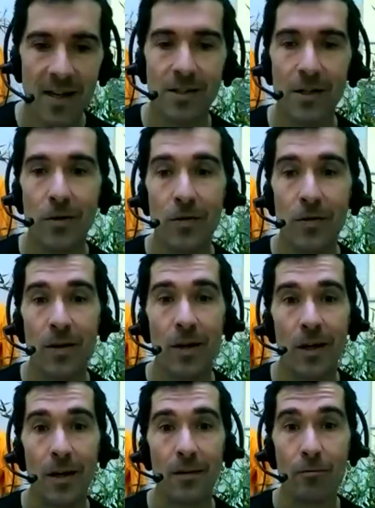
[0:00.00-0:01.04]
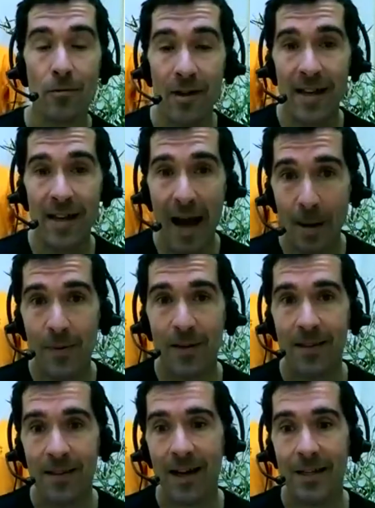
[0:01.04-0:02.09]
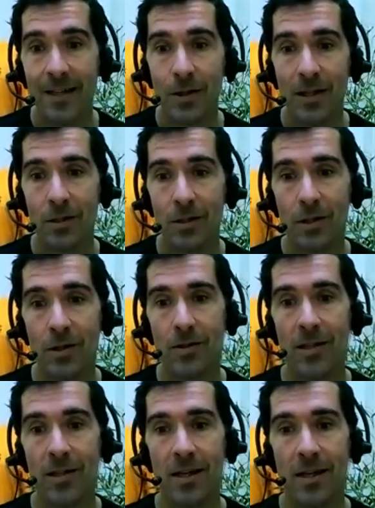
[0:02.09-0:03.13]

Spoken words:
So I'm really happy today to introduce